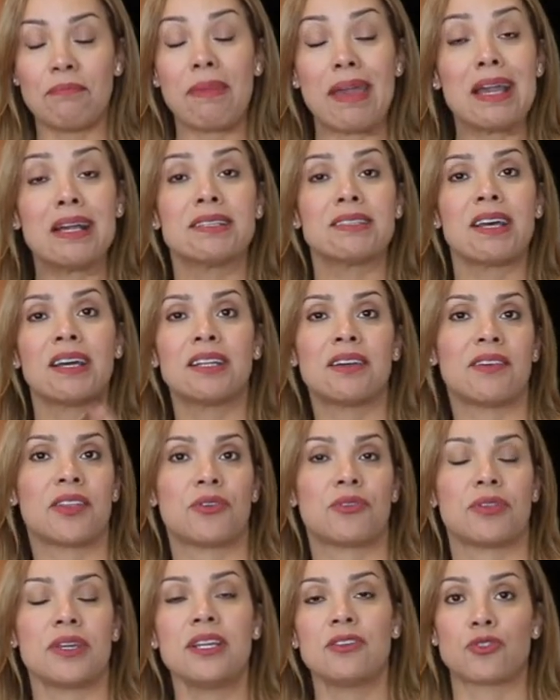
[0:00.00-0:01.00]
make a ton of
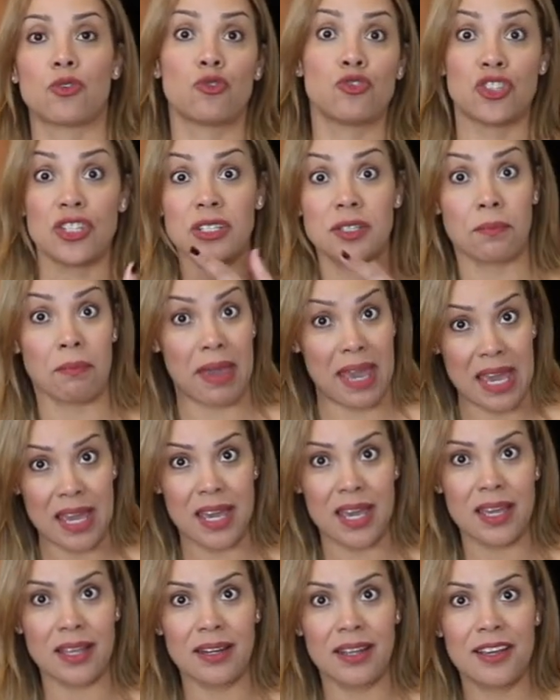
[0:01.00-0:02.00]
other things, or just make
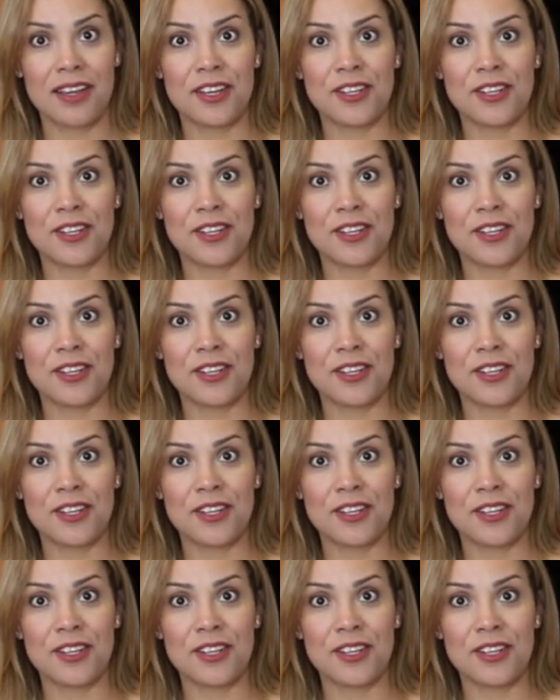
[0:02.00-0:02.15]
it